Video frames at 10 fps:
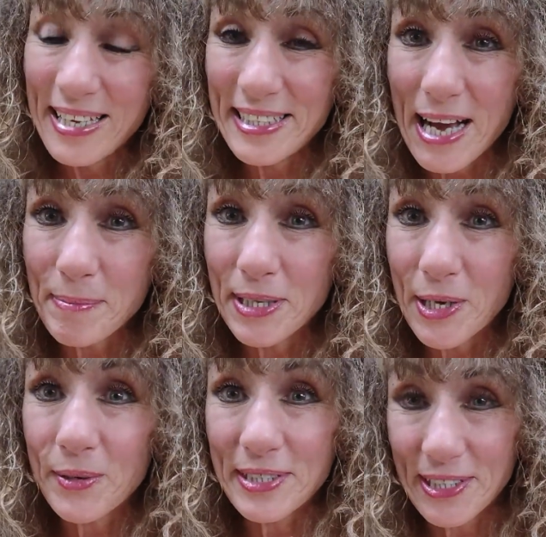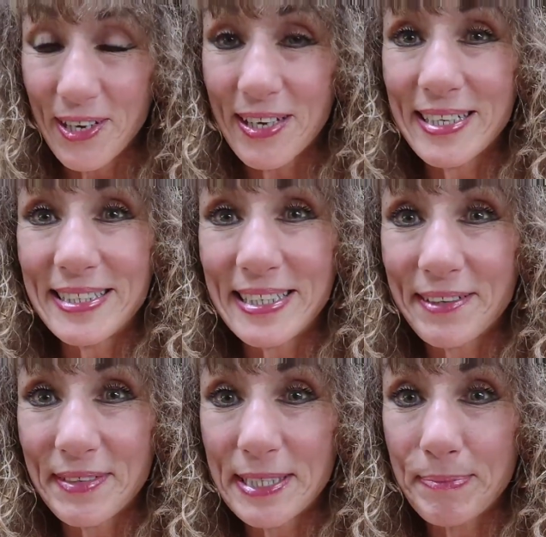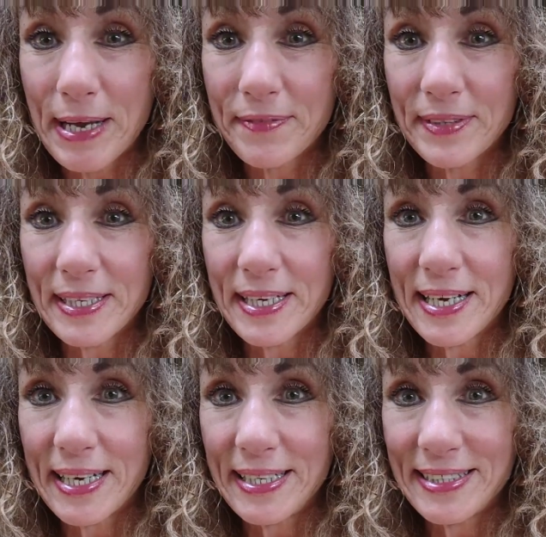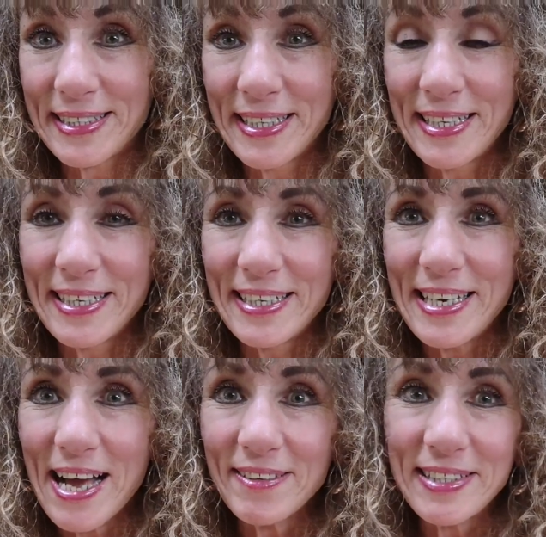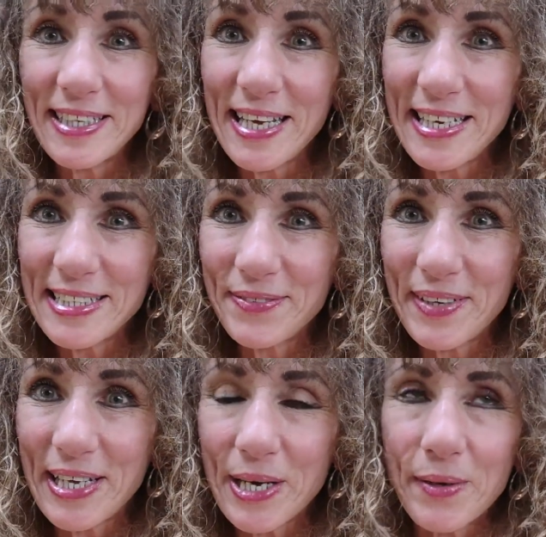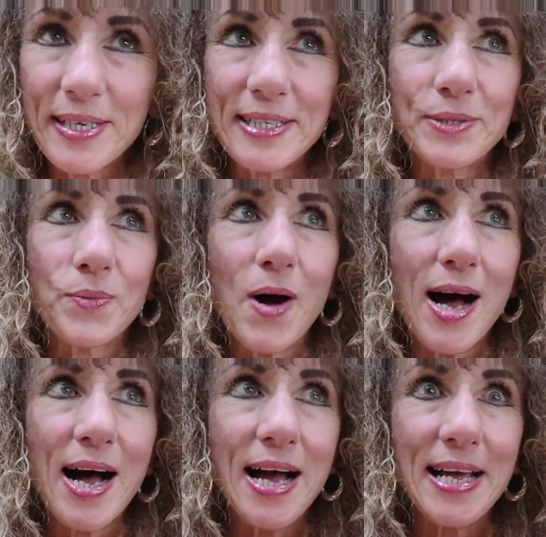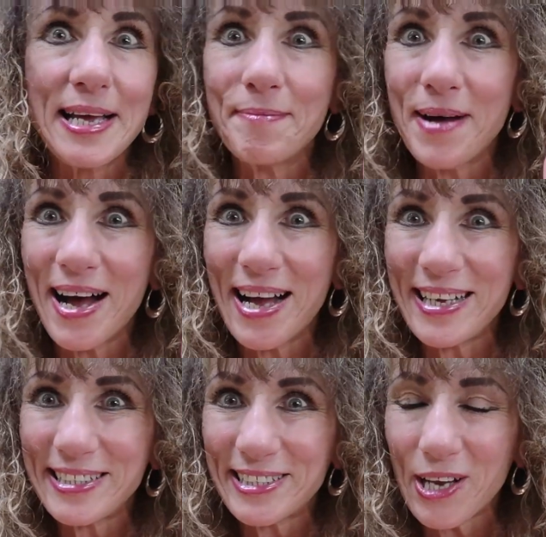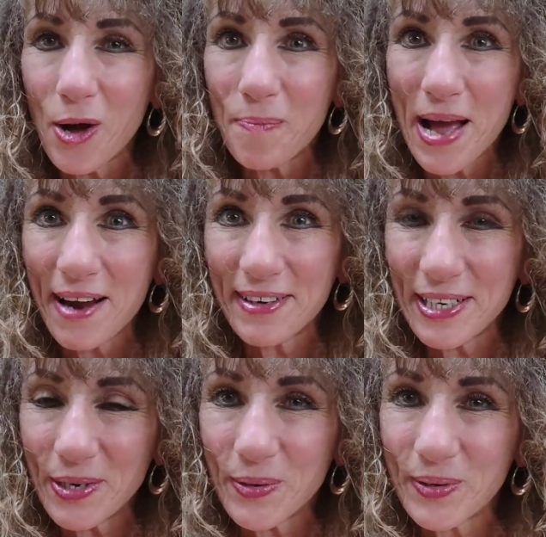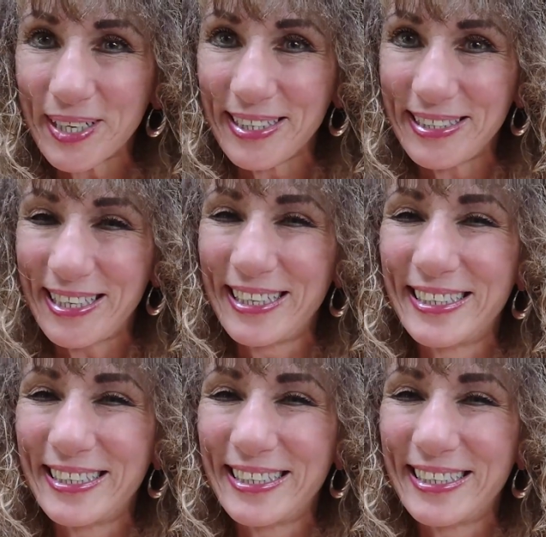down below as long as they're respectful and kind. Now, today's video is, why am I so paranoid?